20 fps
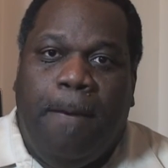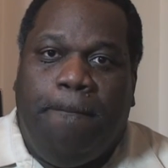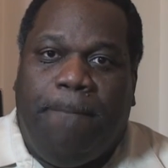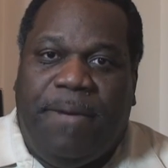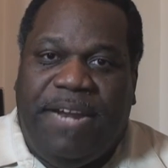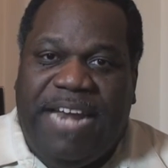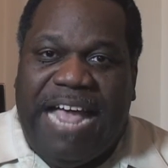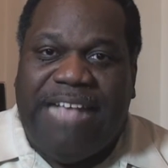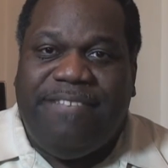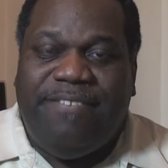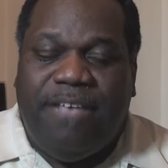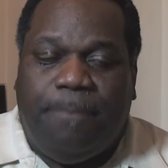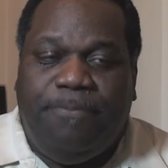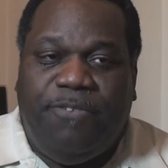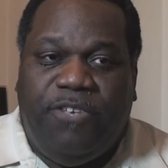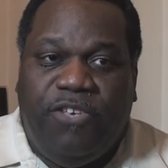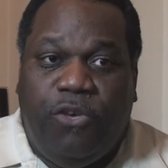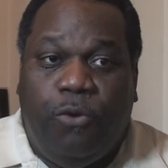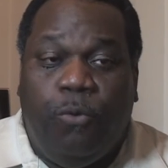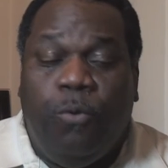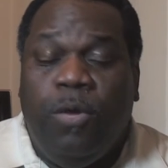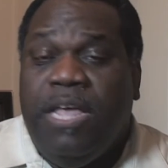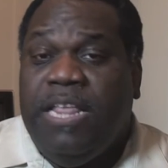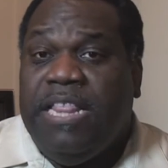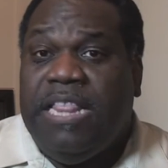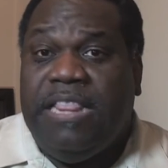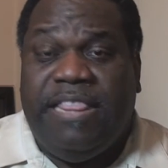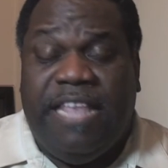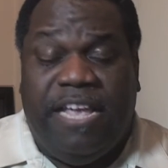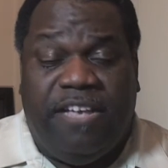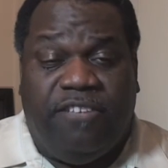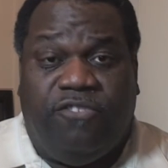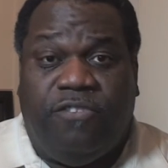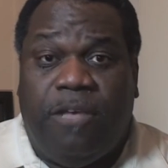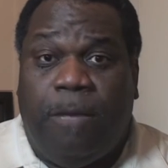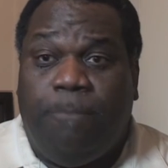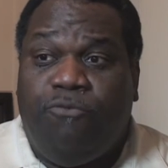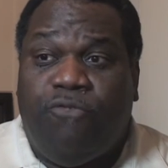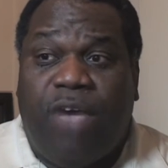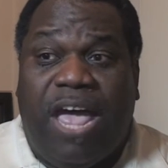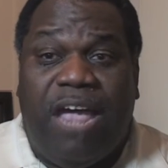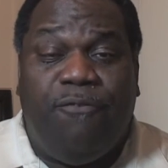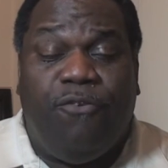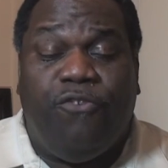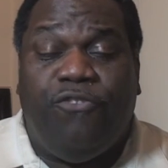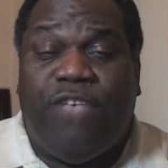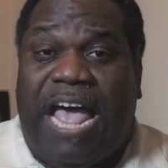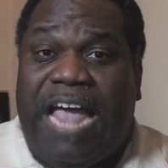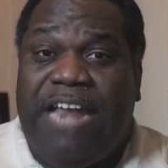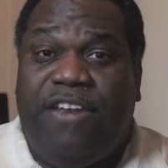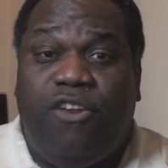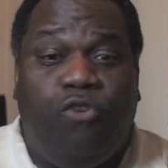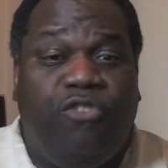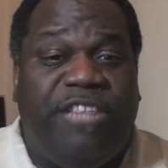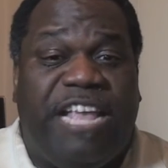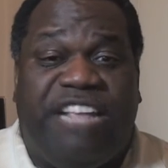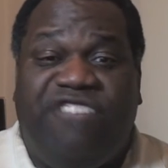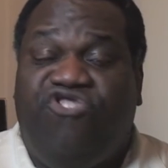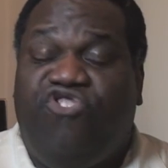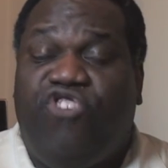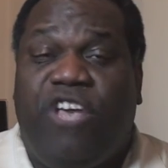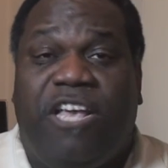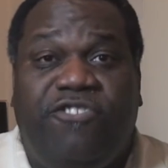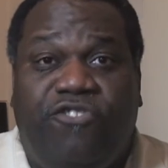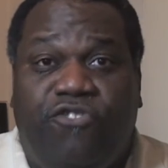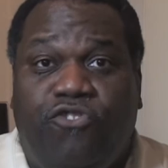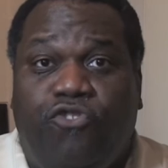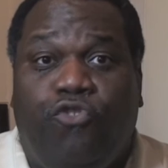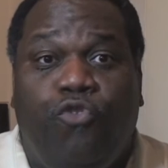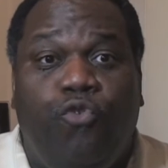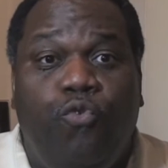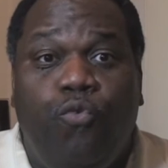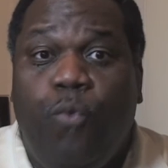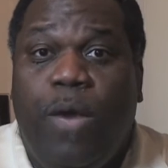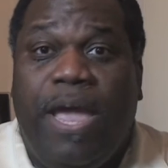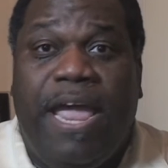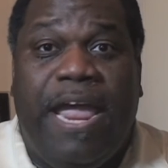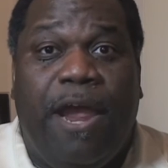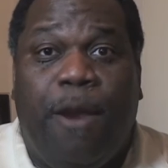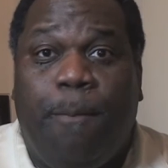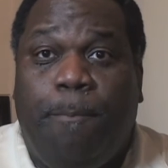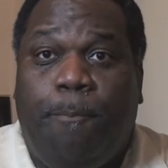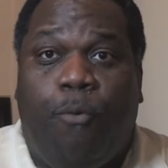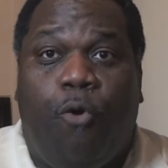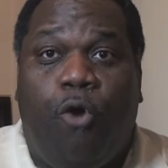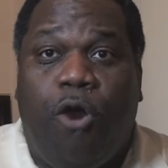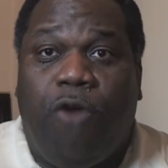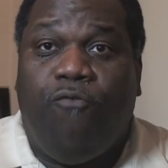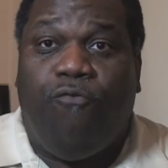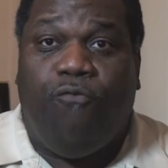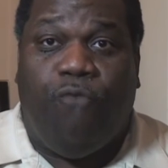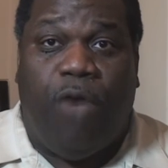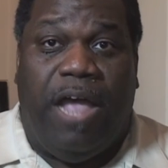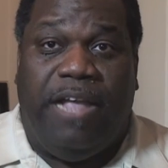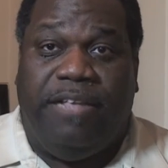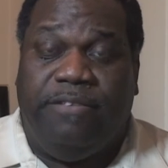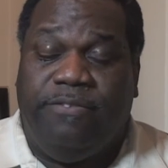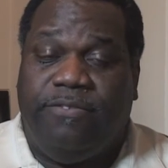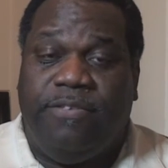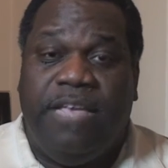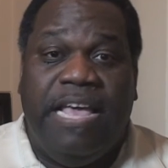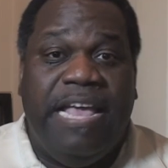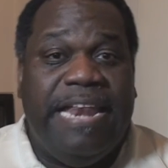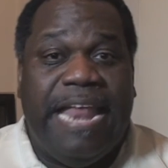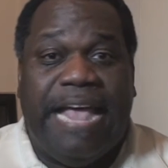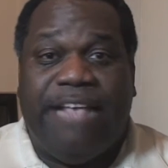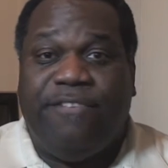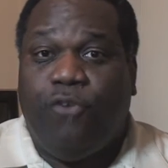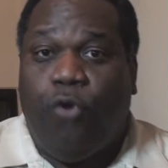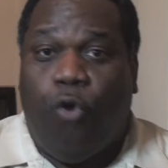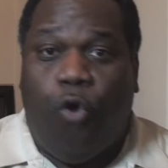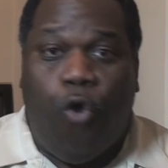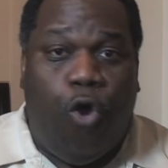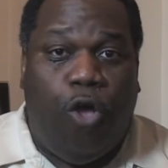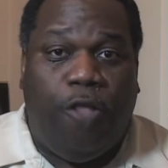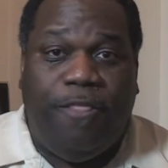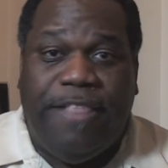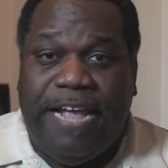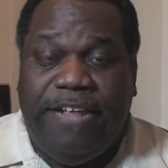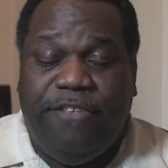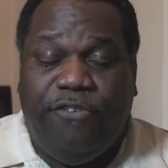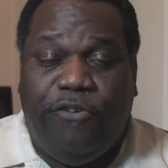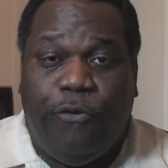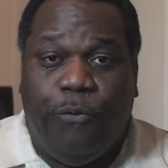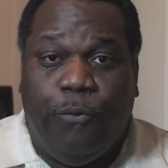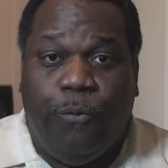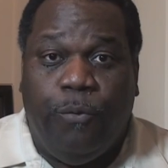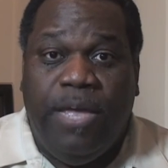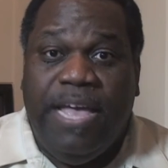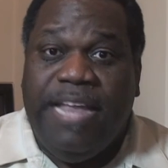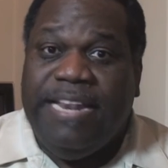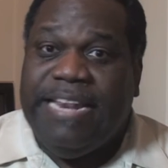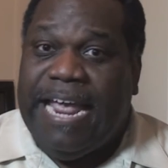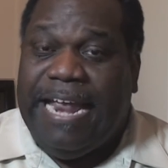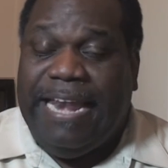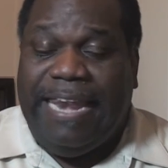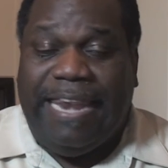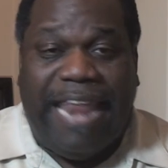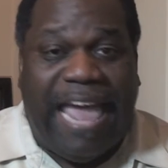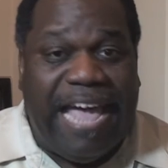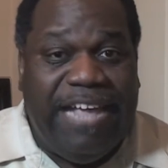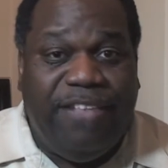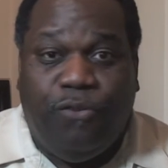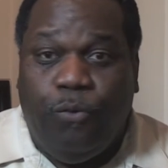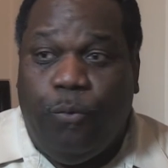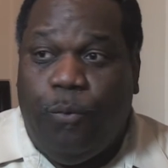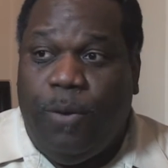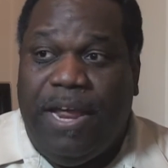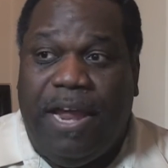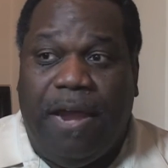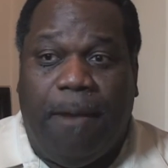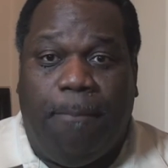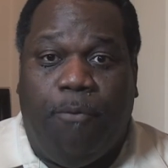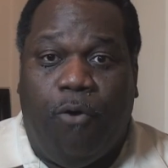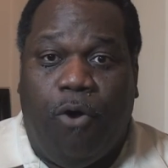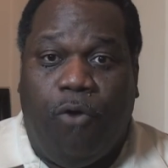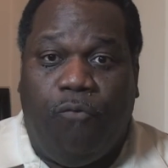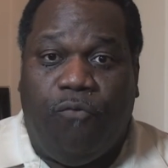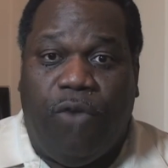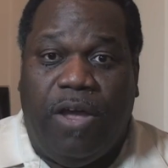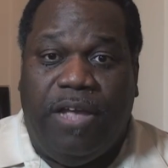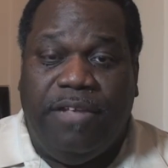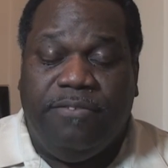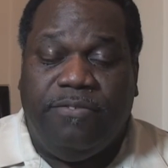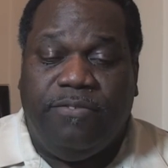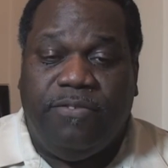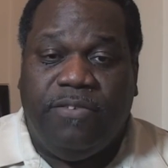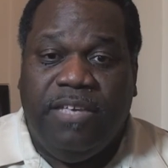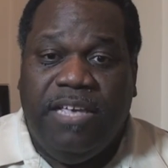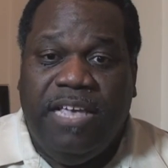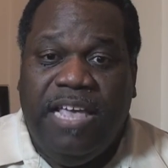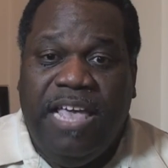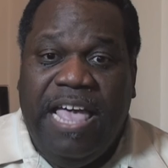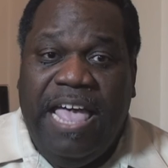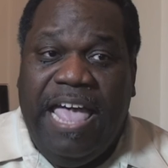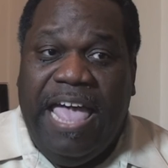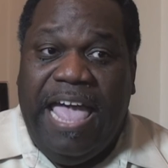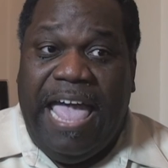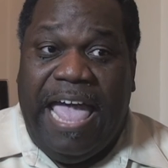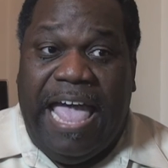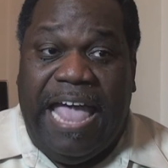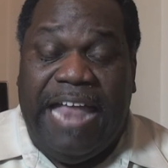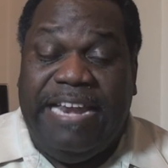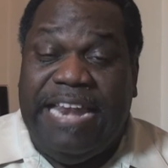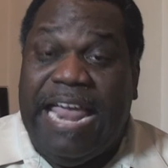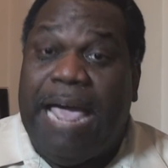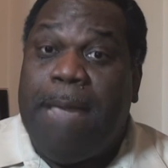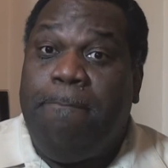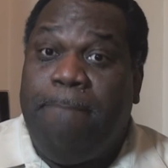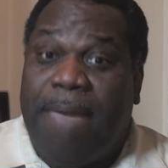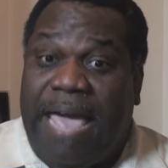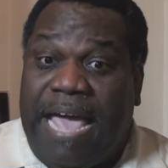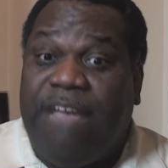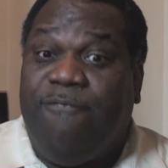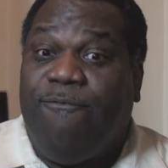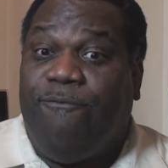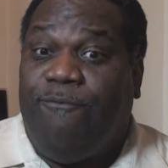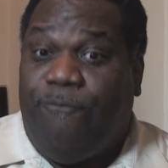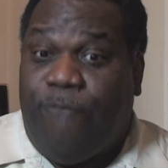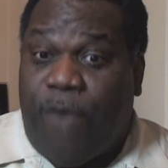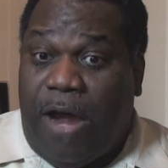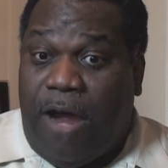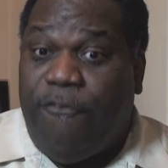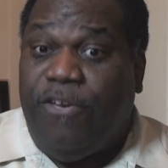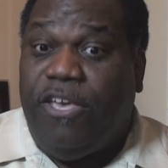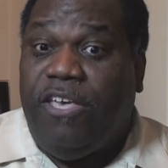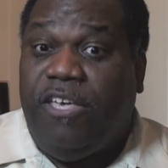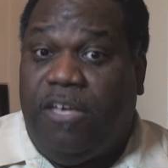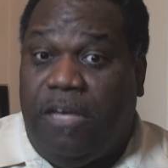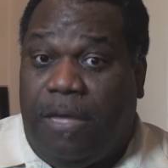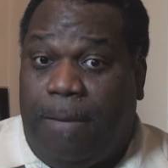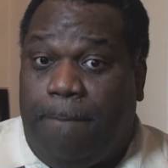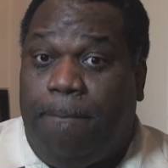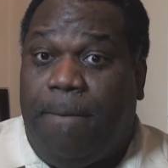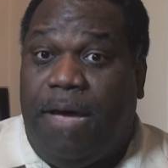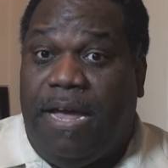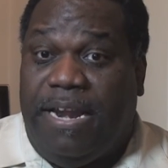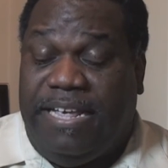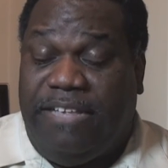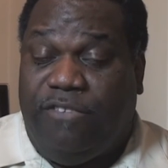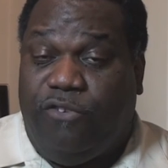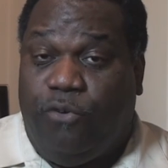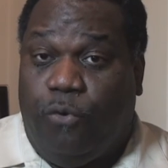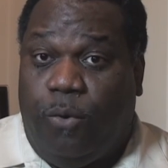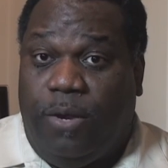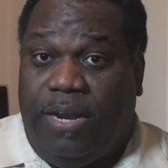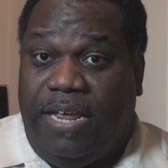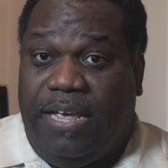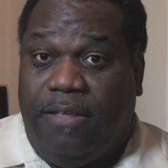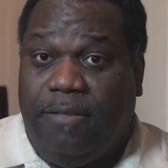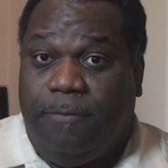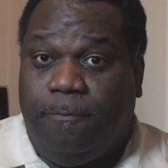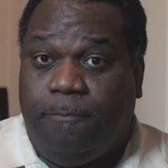But that's up to you. There's some drivers I know that just do airport runs. That's all they do. They like doing airport runs. And they make very good money doing it.